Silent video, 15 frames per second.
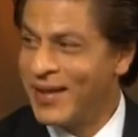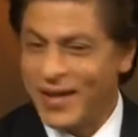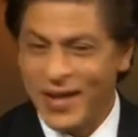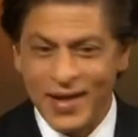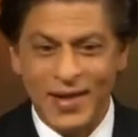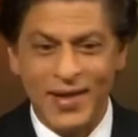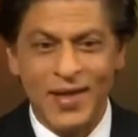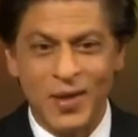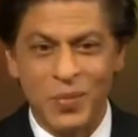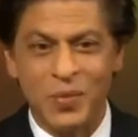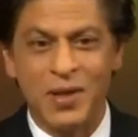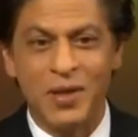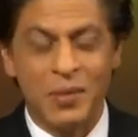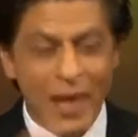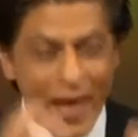get it done
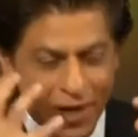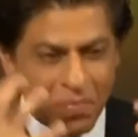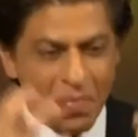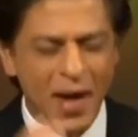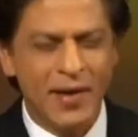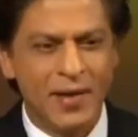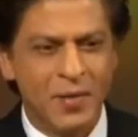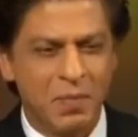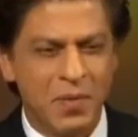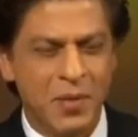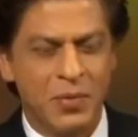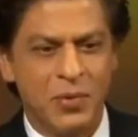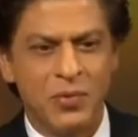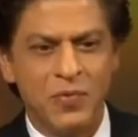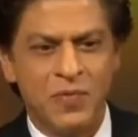with like-minded
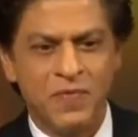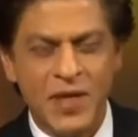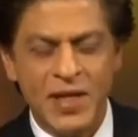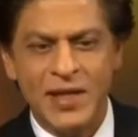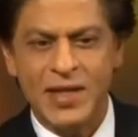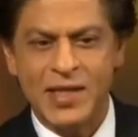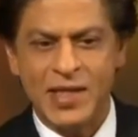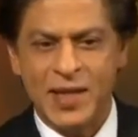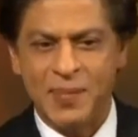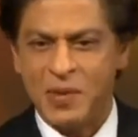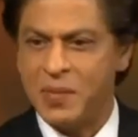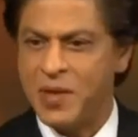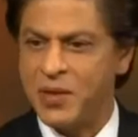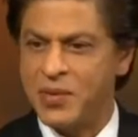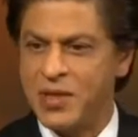people who feel the same
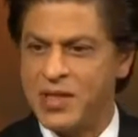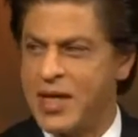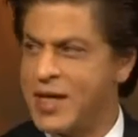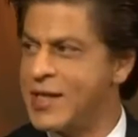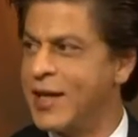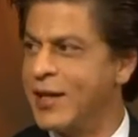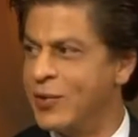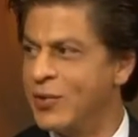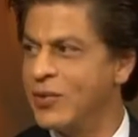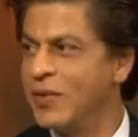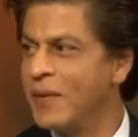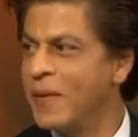about this as I do.